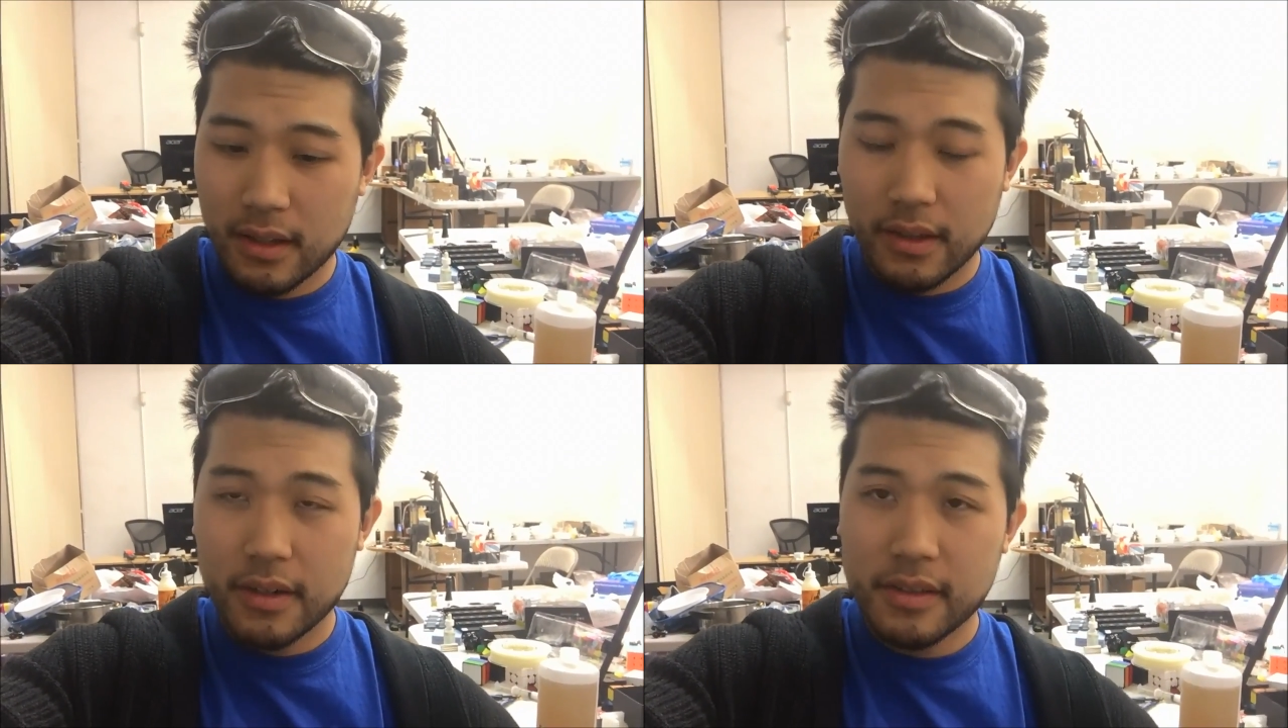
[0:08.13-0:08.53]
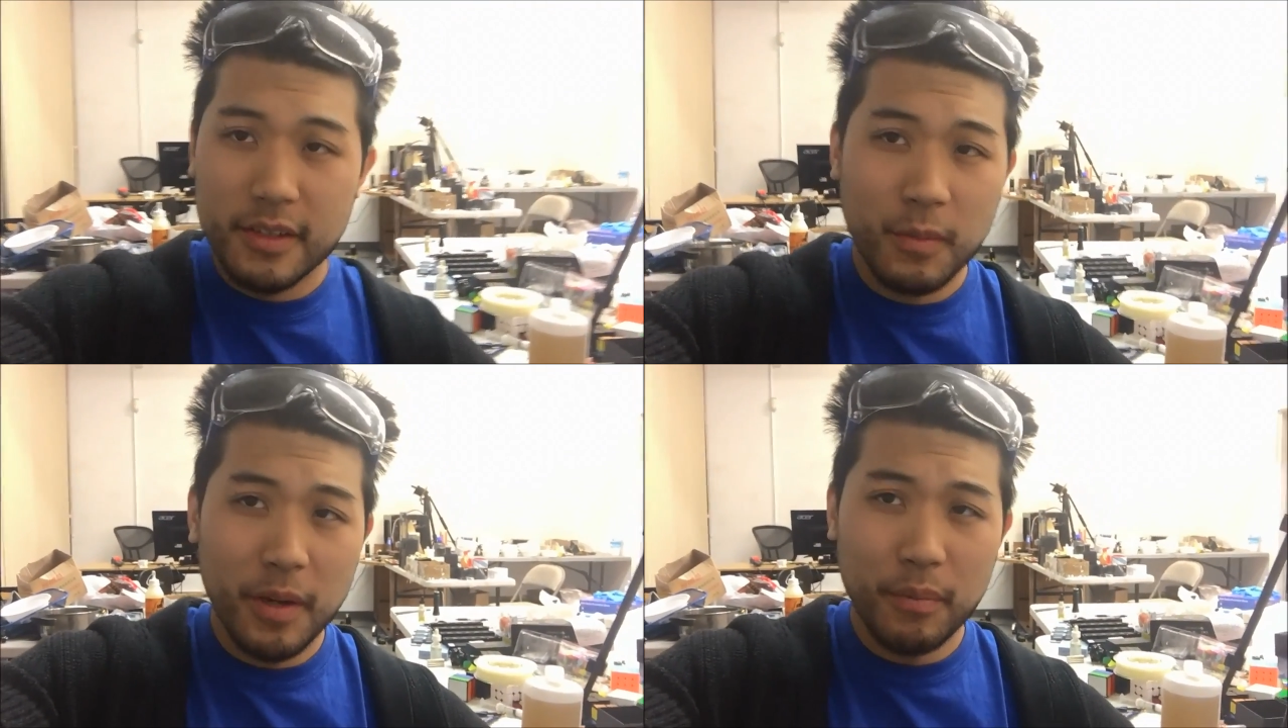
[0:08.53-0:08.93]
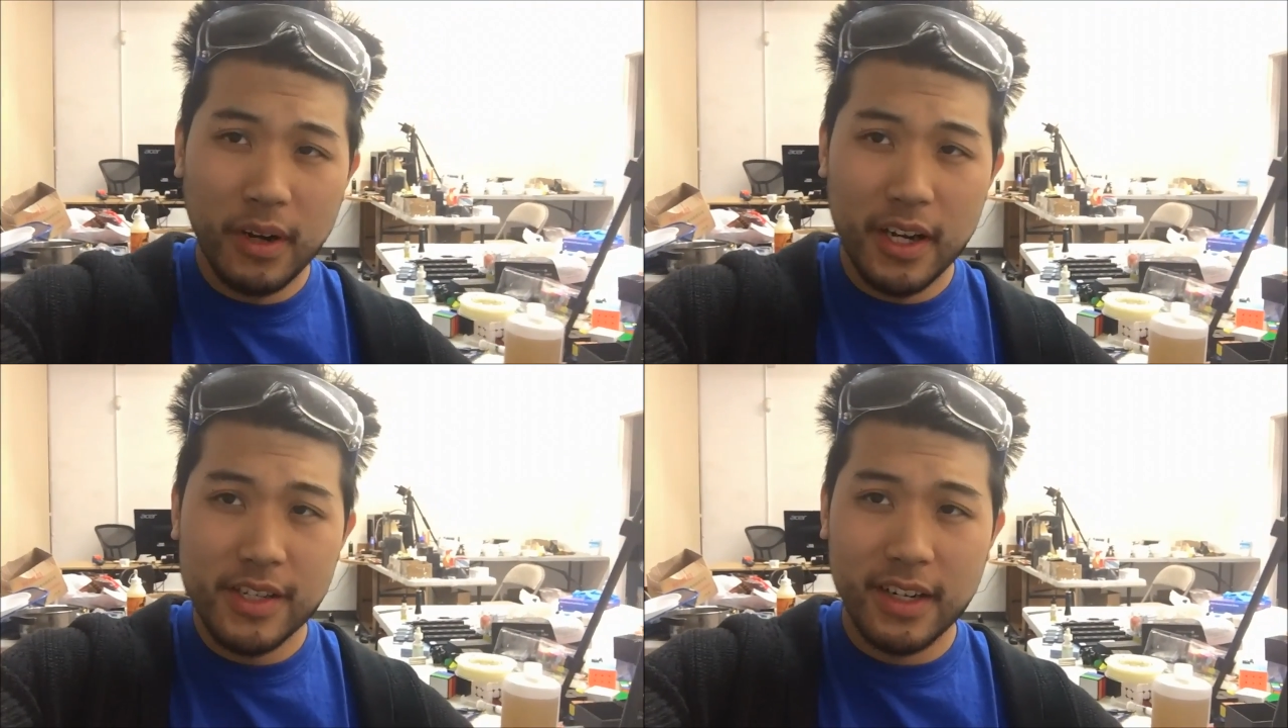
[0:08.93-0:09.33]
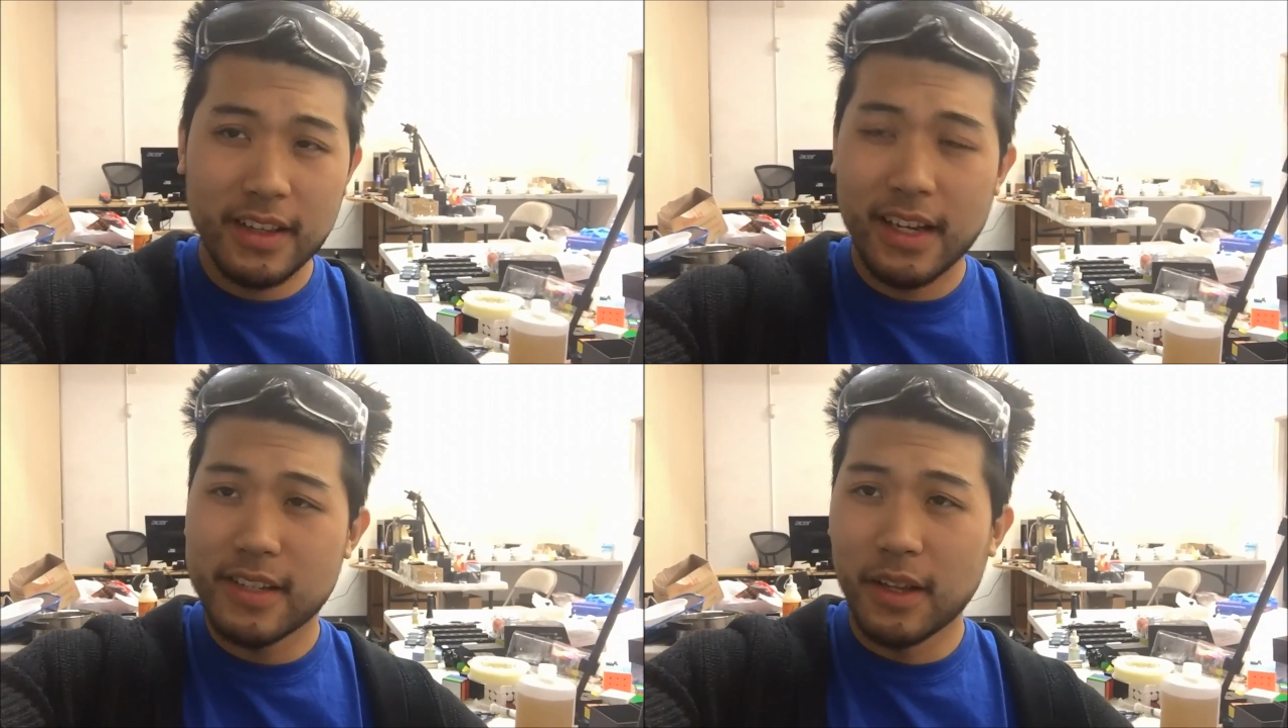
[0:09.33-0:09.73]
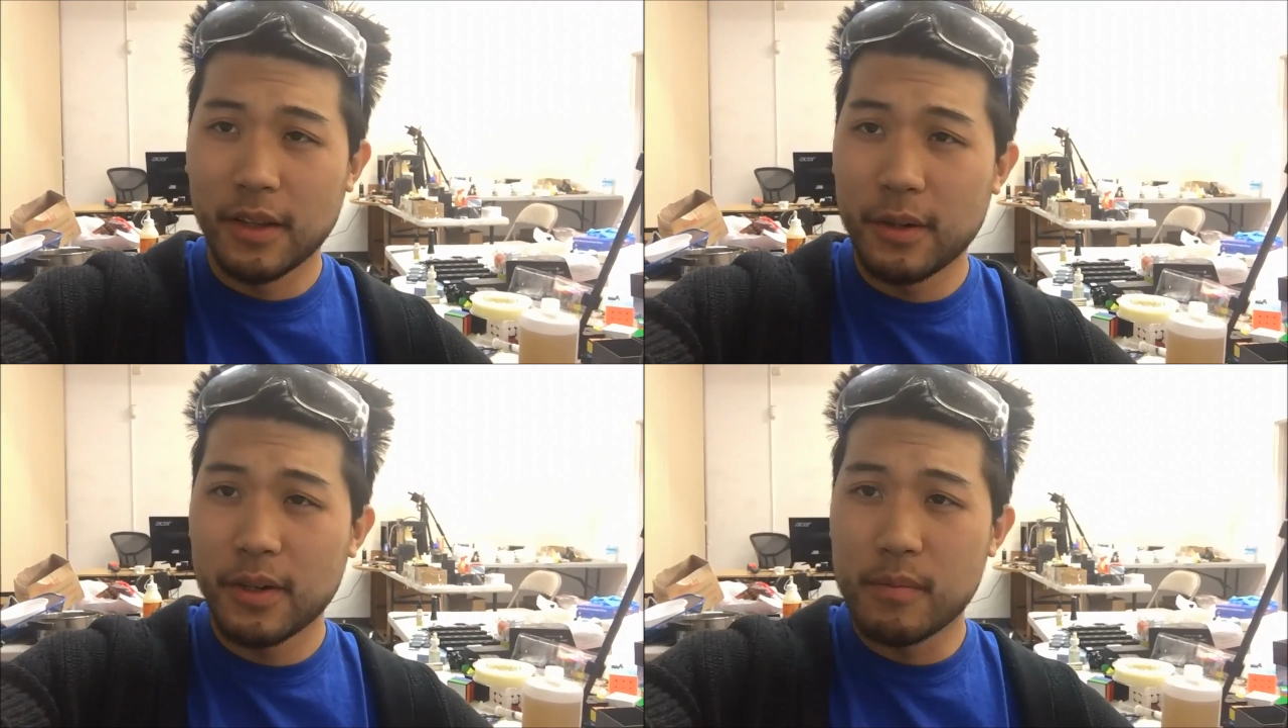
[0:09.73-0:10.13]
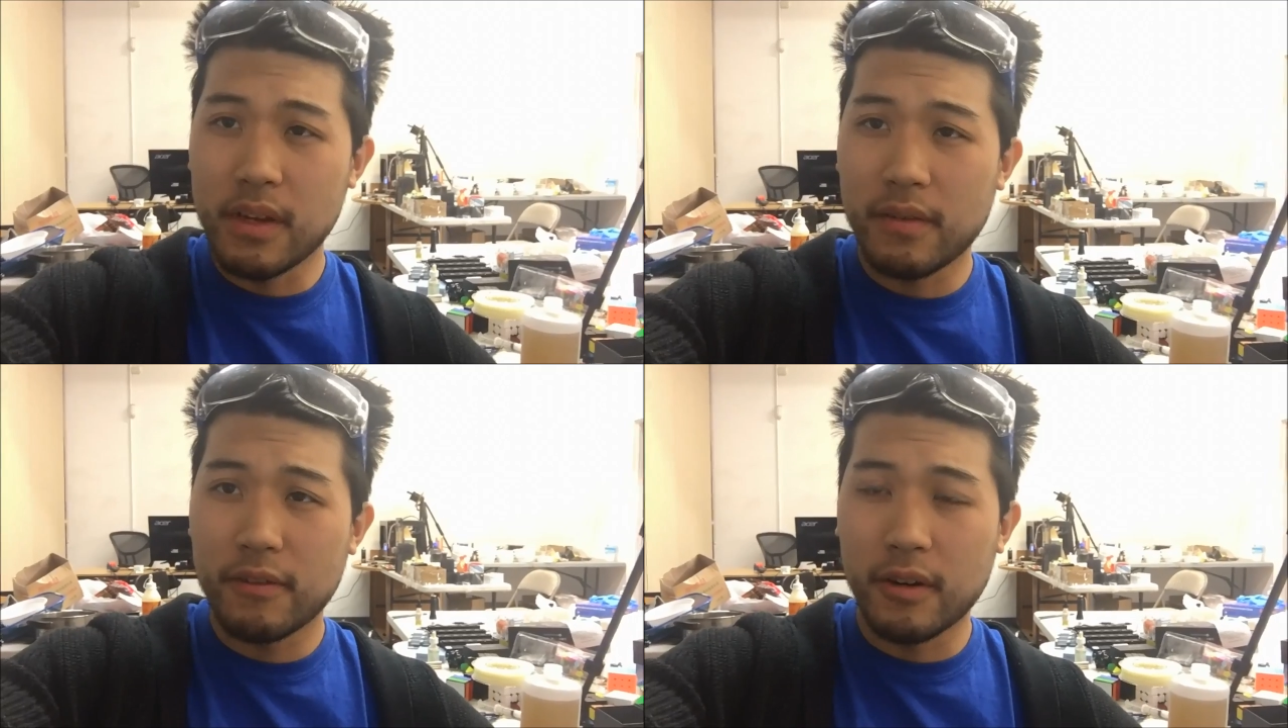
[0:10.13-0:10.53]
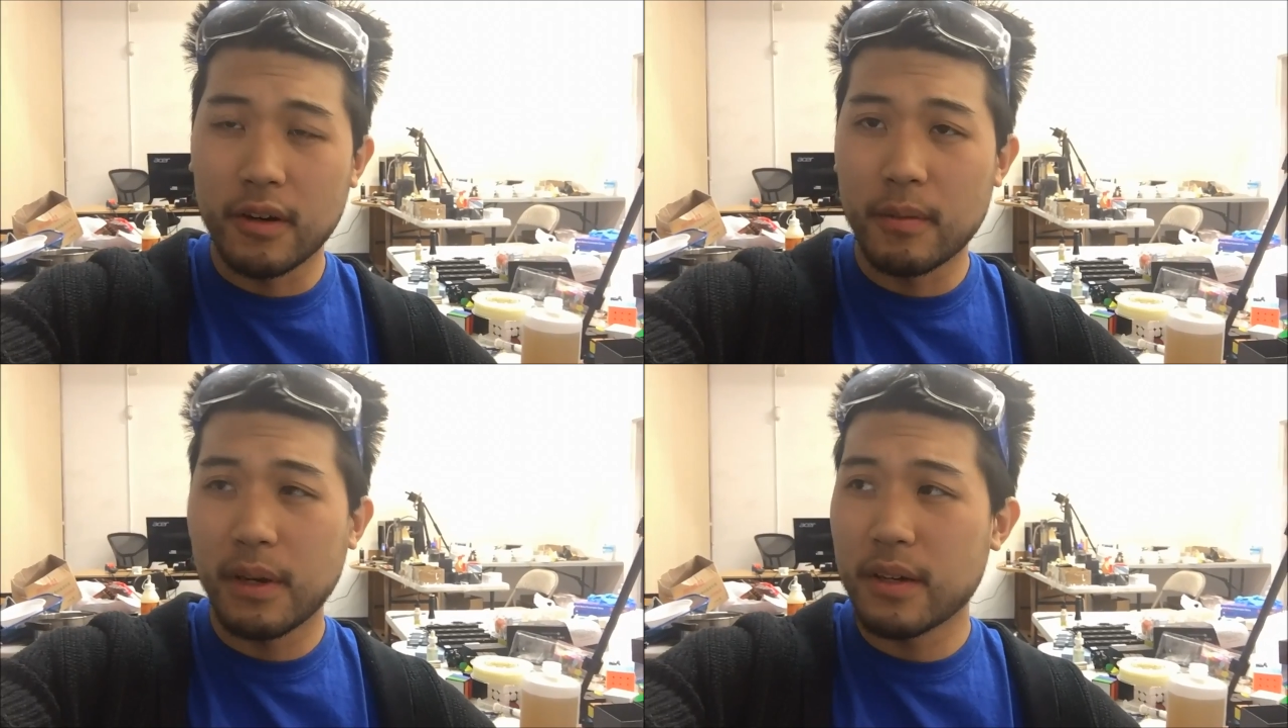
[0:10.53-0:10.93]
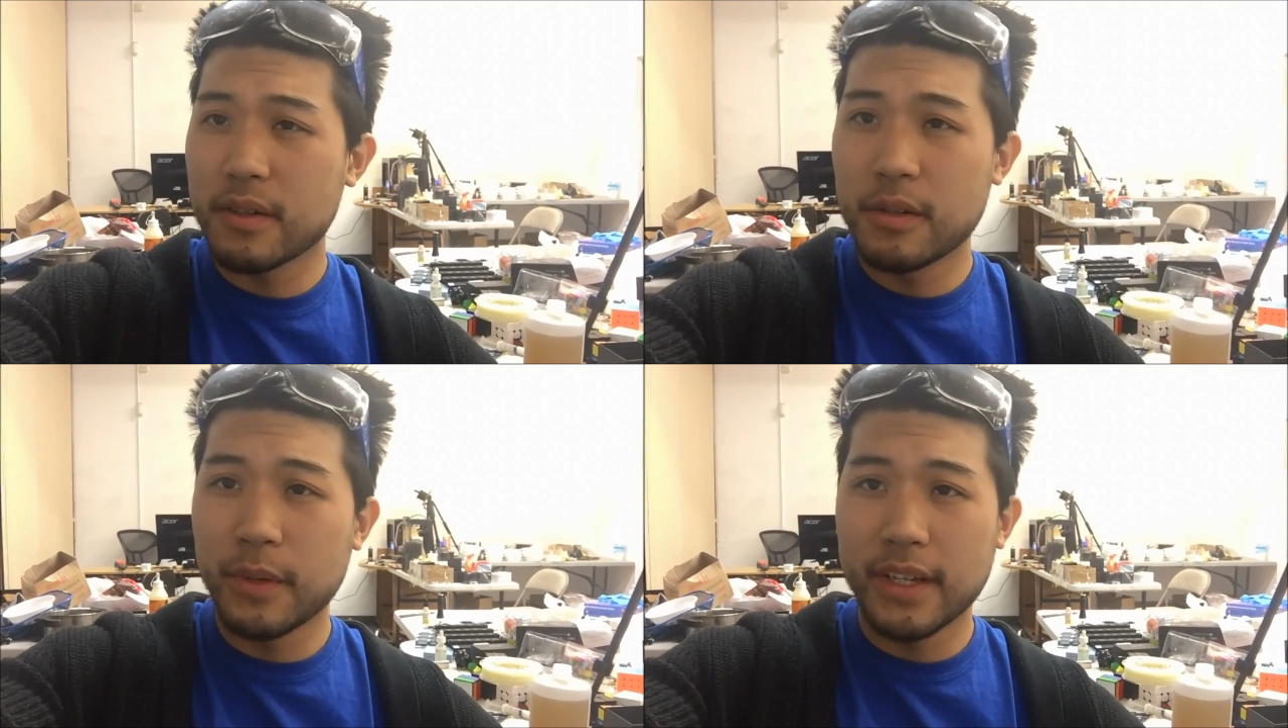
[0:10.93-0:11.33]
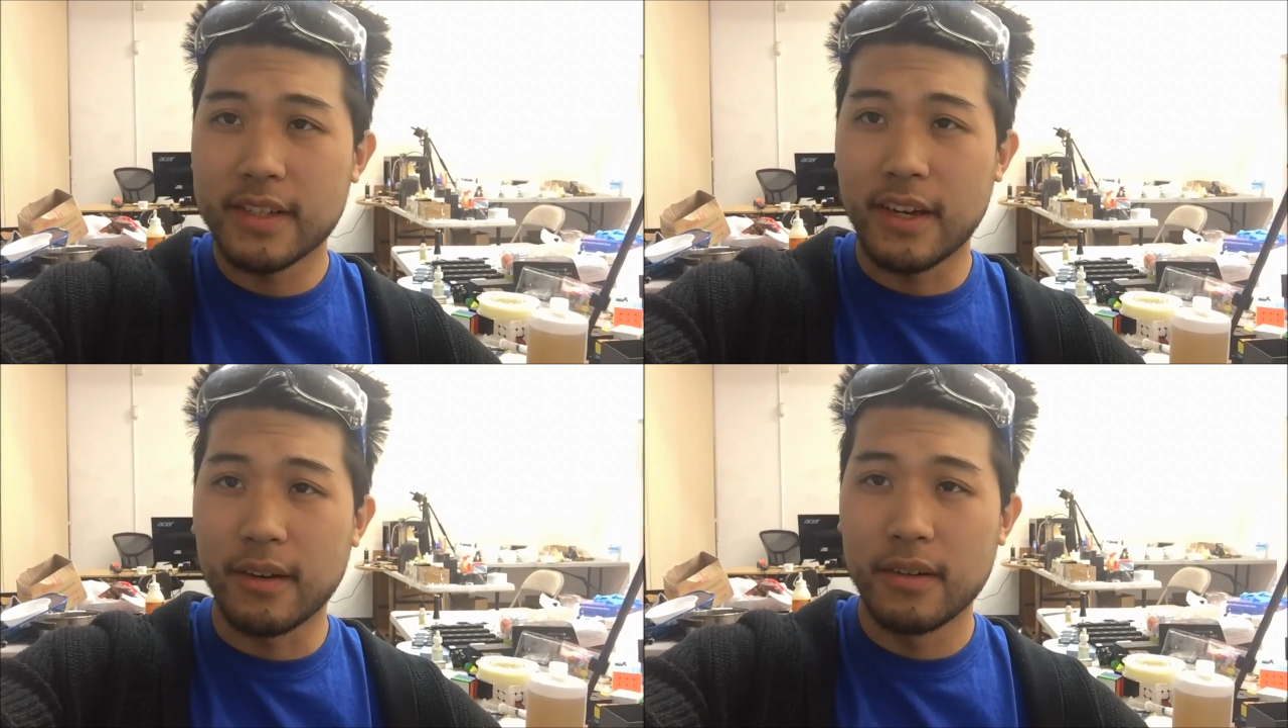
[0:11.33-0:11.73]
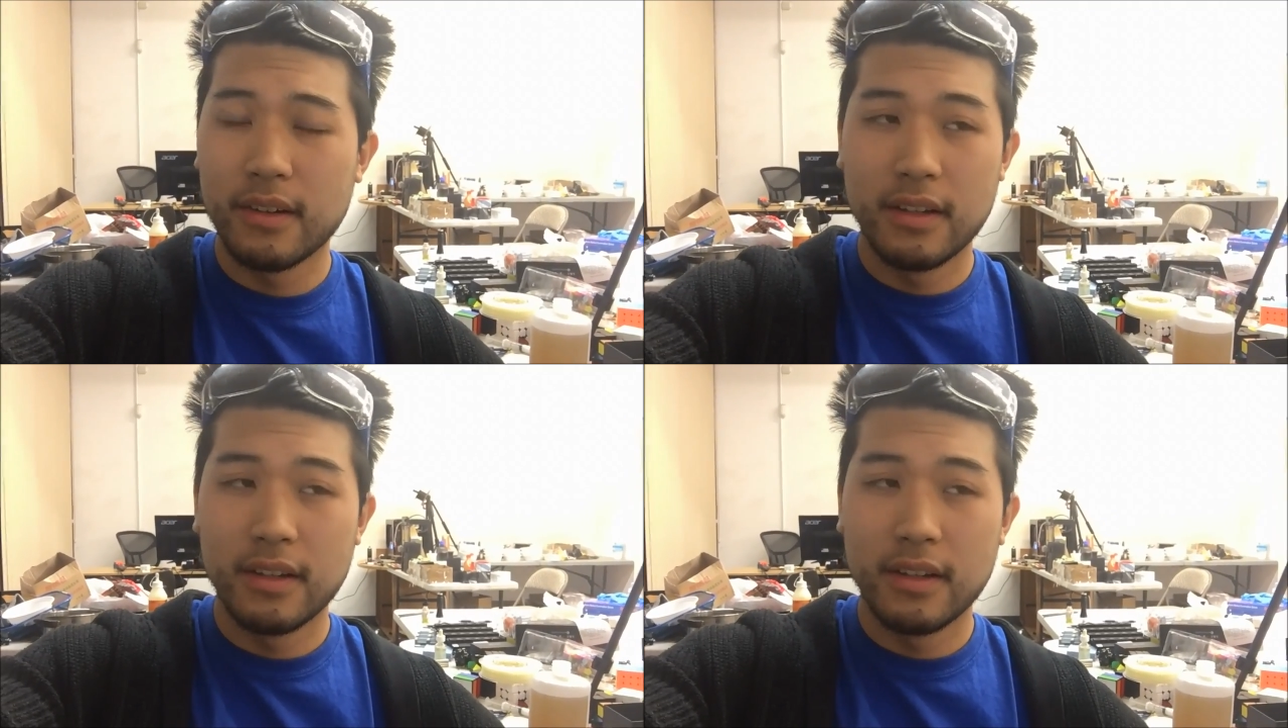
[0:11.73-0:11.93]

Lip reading: There's this one project that has eluded me for about 2 weeks now.